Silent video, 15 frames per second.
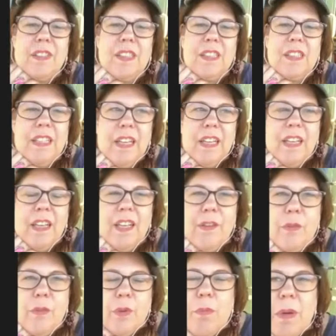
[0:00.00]
Yeah.
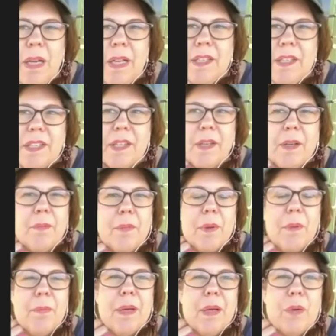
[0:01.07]
And remind him
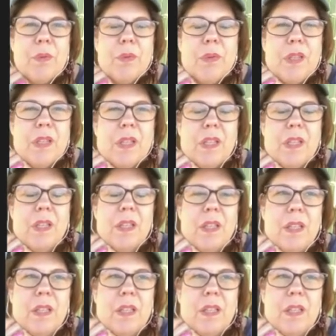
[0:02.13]
about the